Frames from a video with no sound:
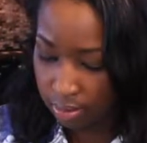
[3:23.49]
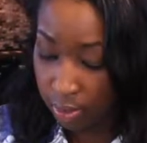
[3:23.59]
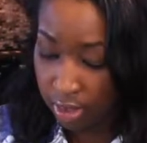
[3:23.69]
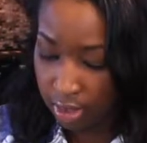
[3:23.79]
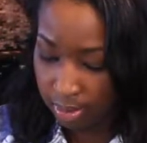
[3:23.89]

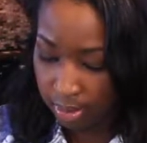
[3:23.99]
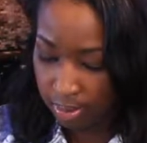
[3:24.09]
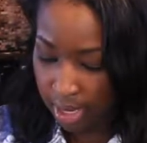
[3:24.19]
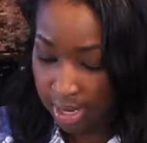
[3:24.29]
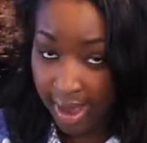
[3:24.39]
one of the
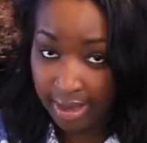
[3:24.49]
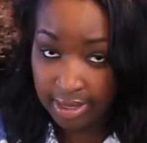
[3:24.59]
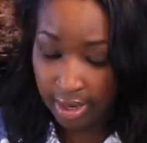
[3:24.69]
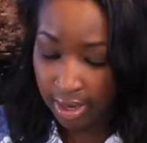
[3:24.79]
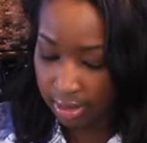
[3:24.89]
main
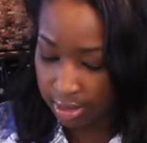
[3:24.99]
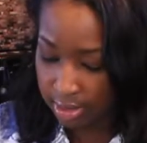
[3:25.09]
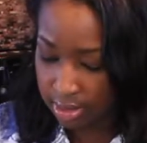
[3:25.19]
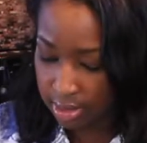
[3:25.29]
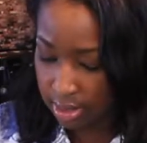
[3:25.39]
accent
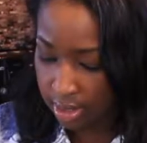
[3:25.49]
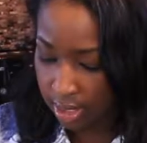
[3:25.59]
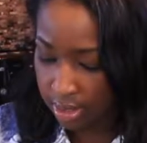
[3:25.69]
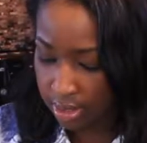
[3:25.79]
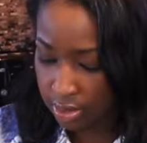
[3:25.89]
colors,
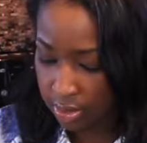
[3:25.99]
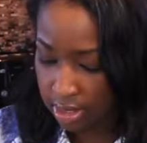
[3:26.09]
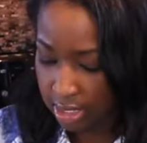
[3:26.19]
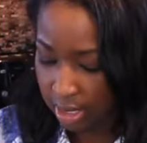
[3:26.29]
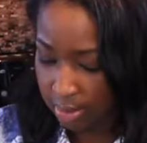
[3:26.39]
and do the
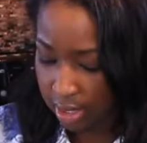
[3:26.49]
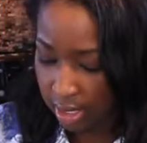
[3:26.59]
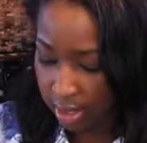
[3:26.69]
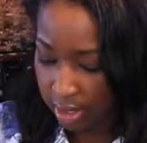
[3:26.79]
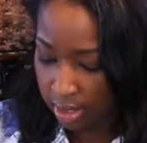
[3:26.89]
same
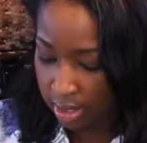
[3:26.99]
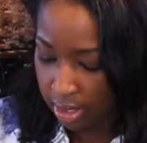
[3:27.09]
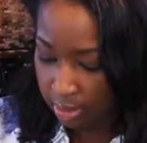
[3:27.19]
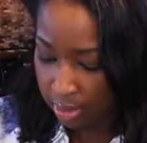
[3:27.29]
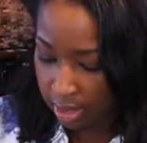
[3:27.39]
thing.
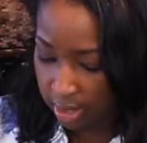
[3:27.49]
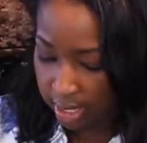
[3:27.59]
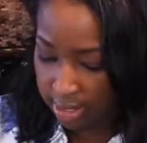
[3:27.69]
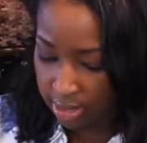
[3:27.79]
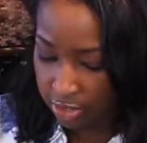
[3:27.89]
I'm going to
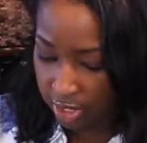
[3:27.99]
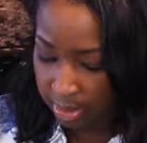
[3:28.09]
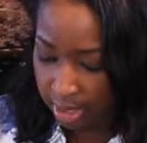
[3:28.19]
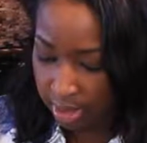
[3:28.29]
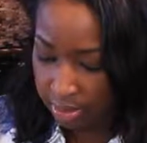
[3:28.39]
concentrate
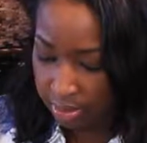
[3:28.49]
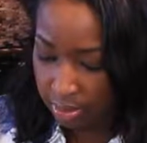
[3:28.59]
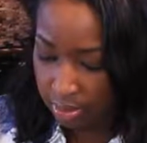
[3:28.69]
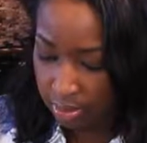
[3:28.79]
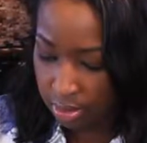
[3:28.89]
my
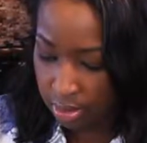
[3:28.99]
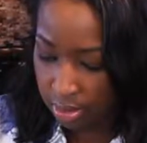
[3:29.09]
glue